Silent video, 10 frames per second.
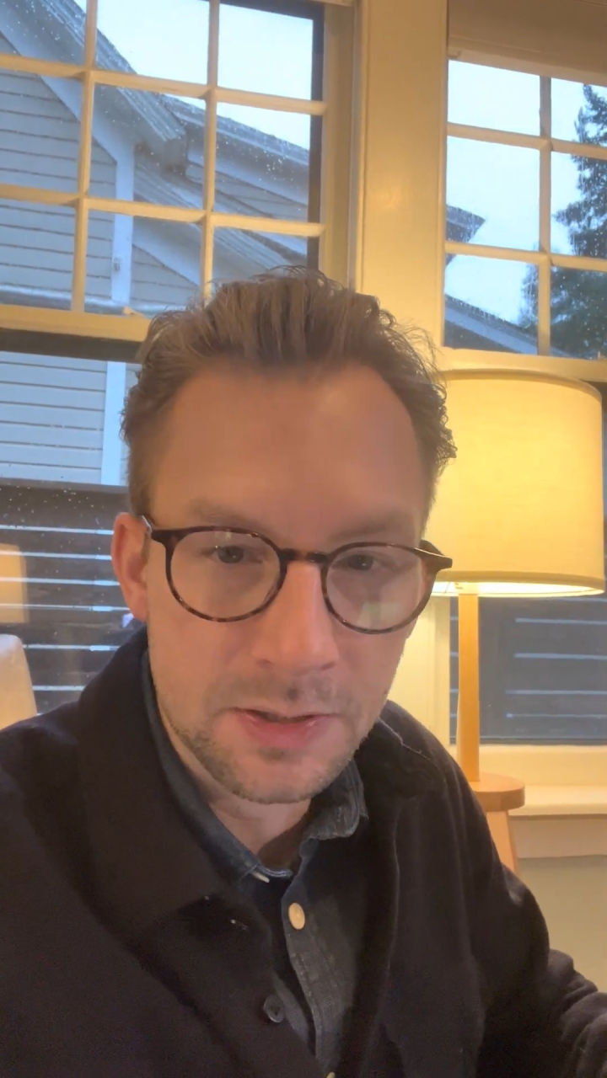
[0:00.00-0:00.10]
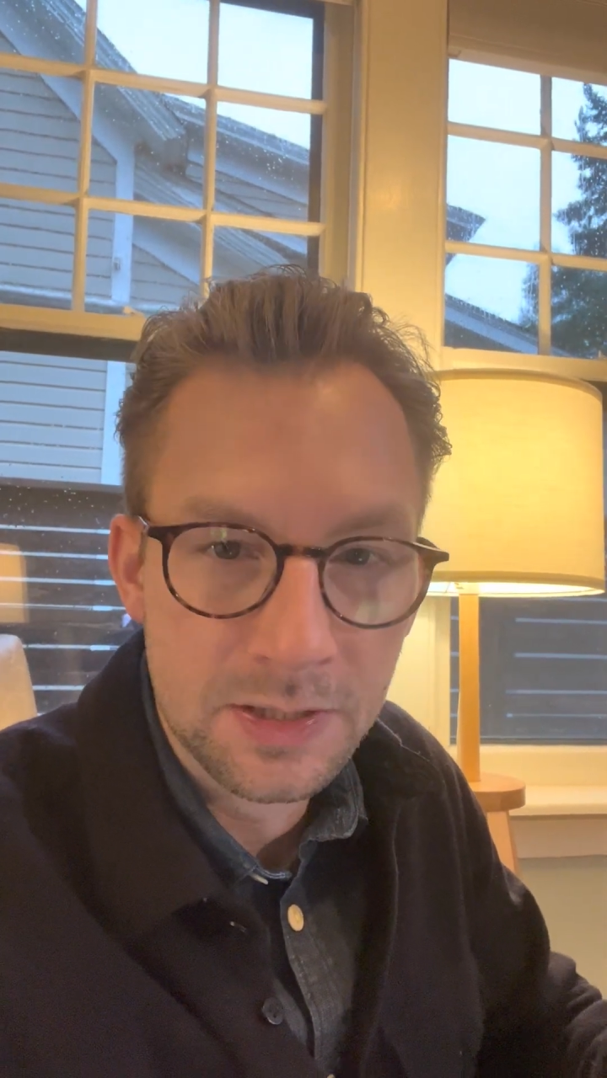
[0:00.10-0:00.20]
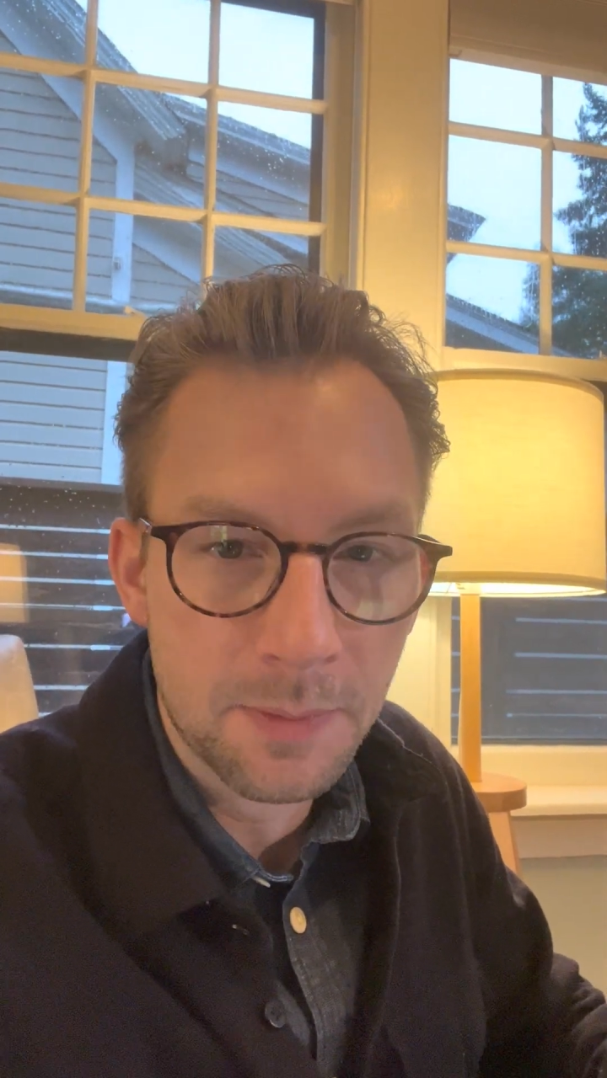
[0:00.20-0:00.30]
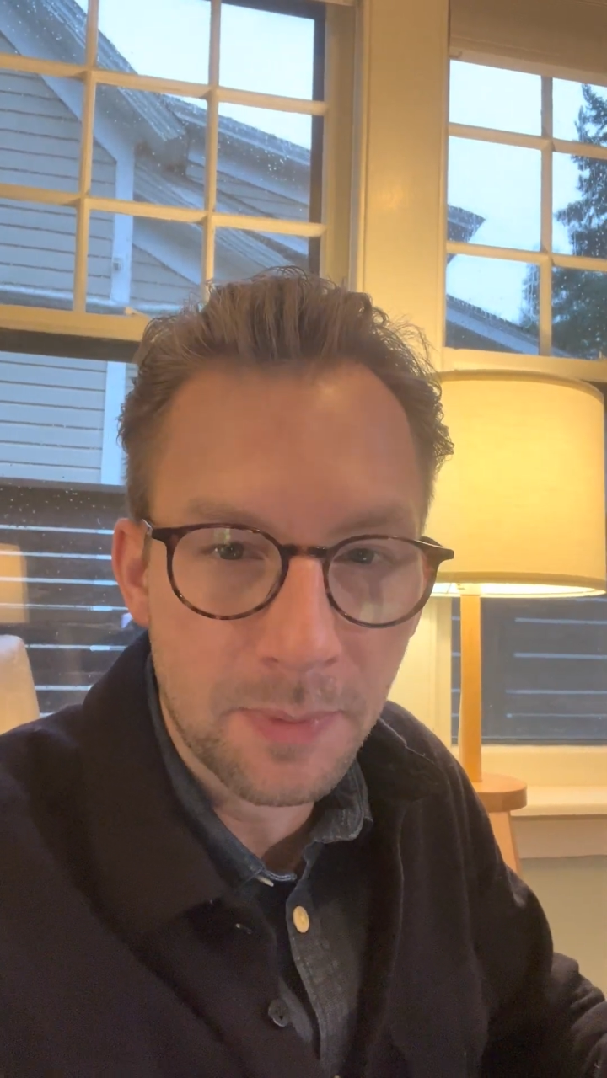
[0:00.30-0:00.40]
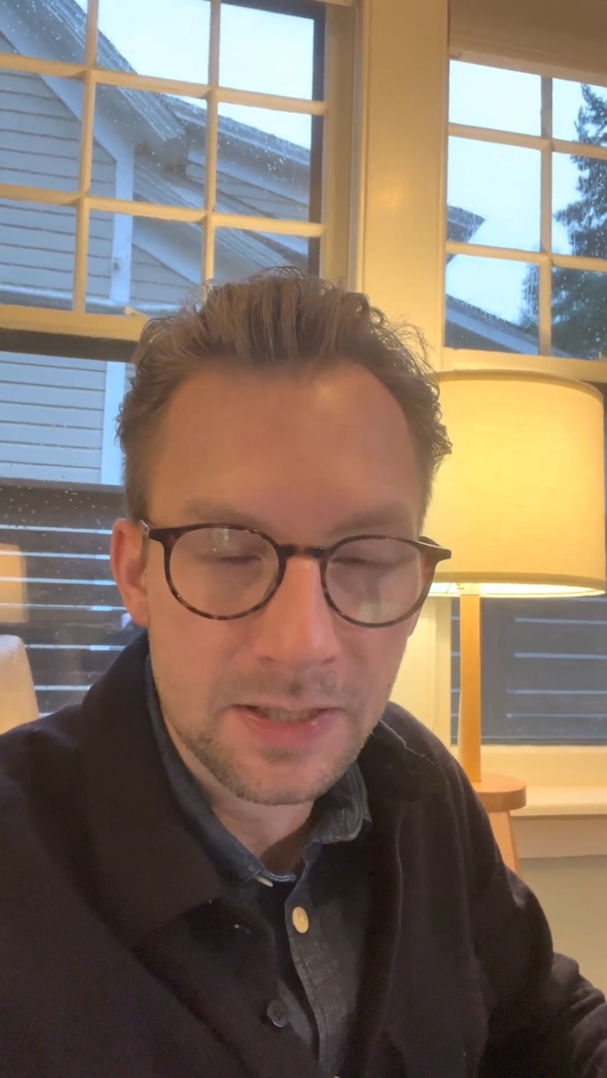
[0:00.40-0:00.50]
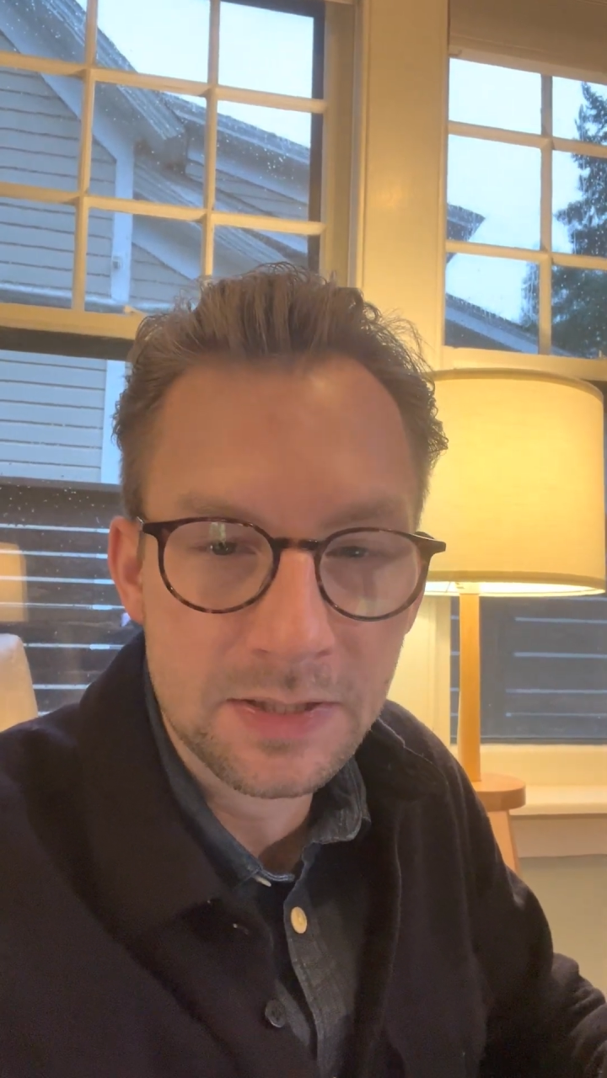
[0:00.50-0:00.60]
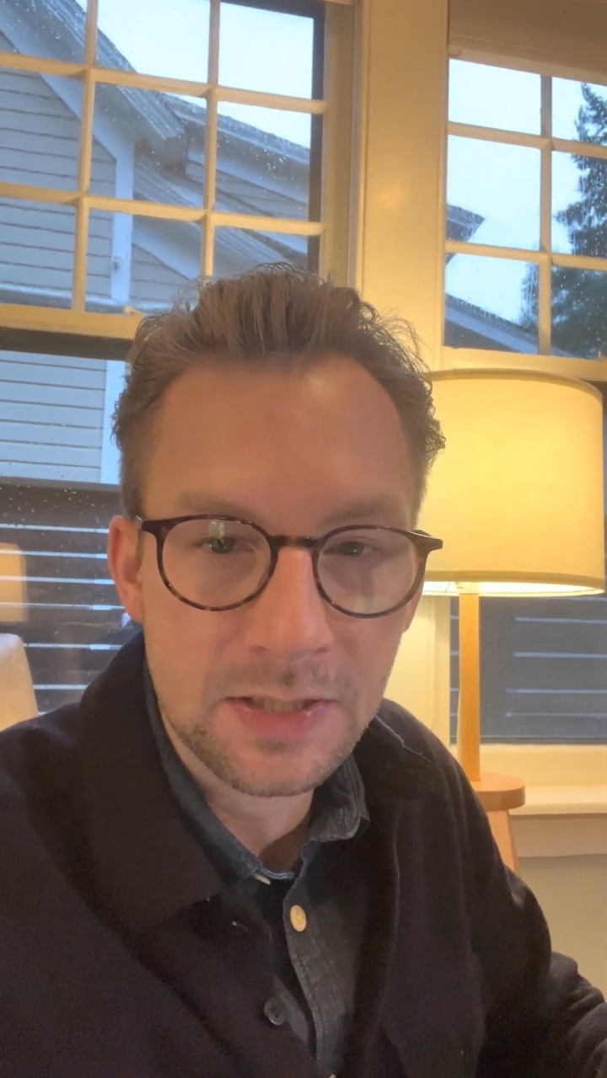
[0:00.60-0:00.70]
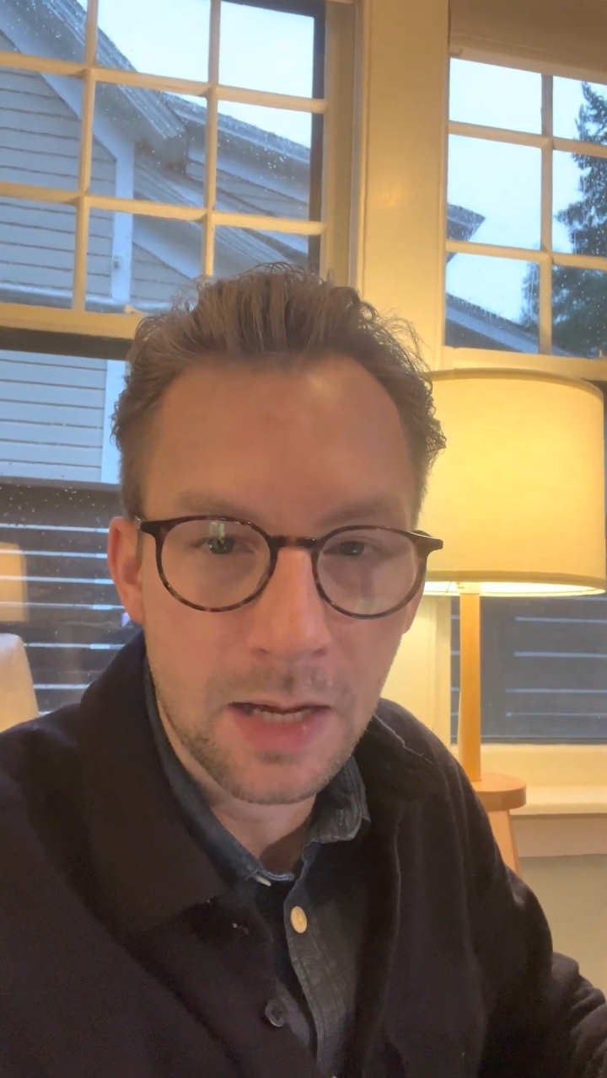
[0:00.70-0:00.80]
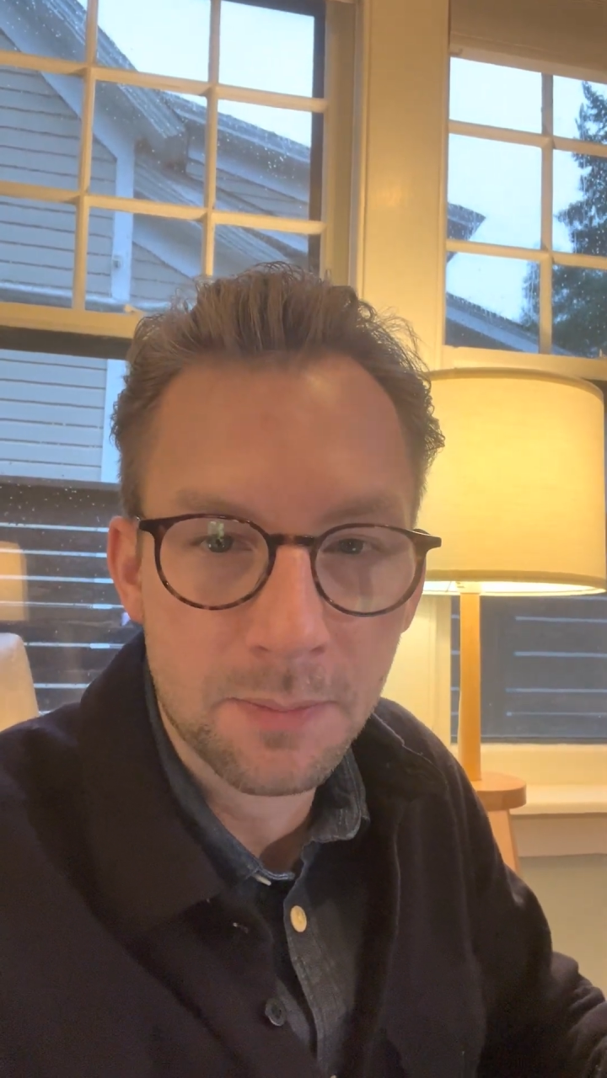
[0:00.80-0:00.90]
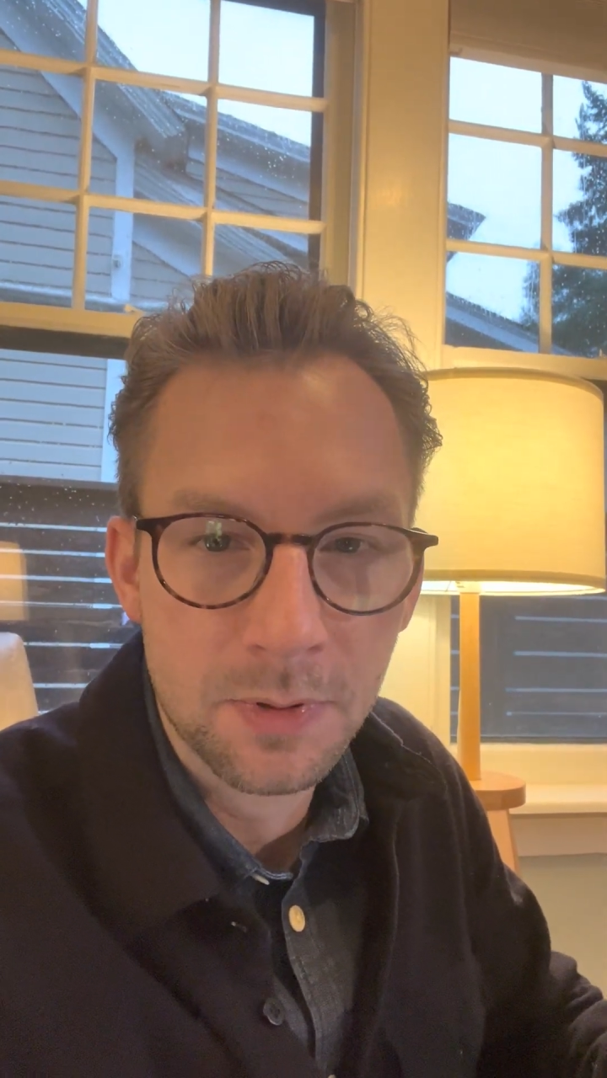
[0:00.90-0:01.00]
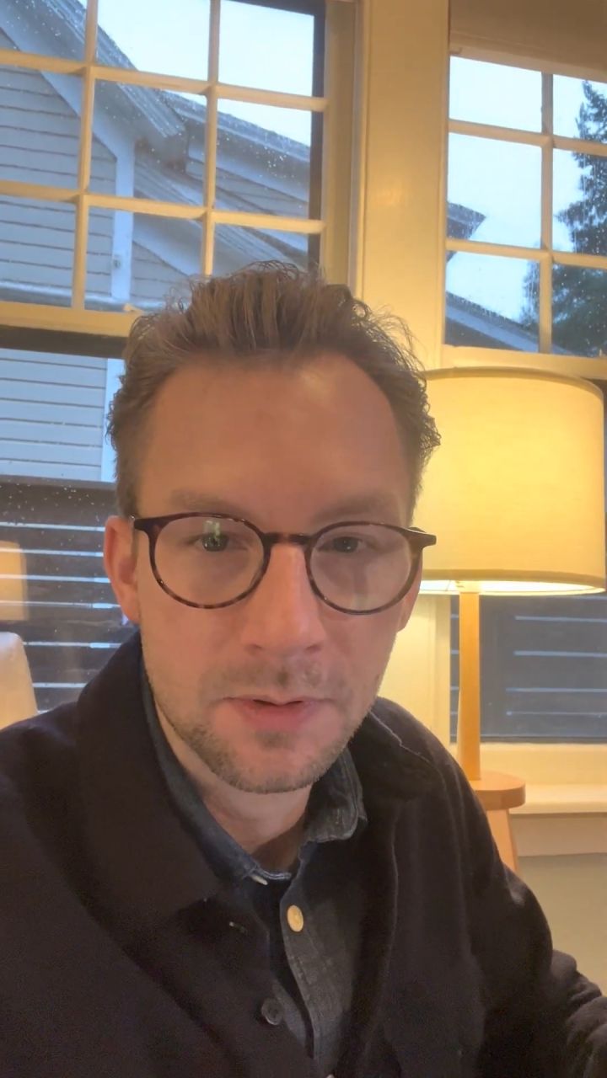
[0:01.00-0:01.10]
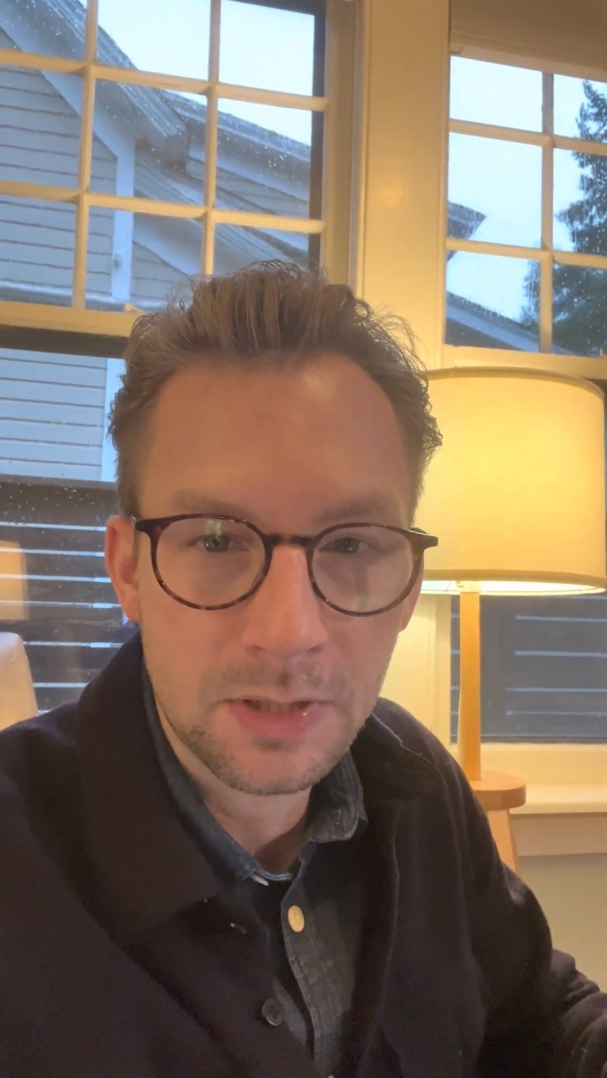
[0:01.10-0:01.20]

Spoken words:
step-by-step